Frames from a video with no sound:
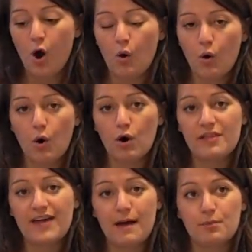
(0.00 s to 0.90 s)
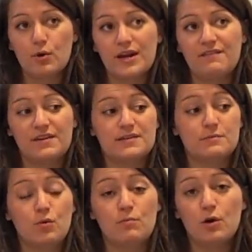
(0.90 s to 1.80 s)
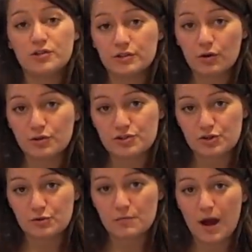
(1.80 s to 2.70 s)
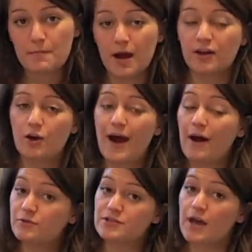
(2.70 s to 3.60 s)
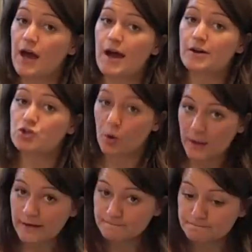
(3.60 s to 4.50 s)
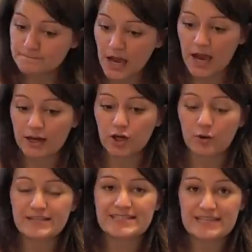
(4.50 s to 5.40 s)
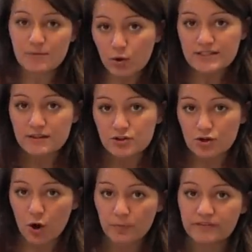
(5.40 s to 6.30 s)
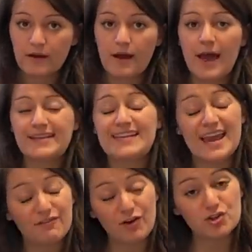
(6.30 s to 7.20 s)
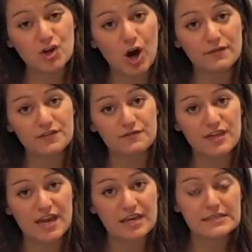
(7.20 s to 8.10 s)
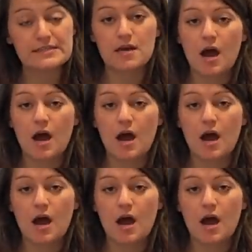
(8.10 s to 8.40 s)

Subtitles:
Or at that point, if it's a more modern costume, I might go out shopping, go and see what's in the shops, take photographs of things,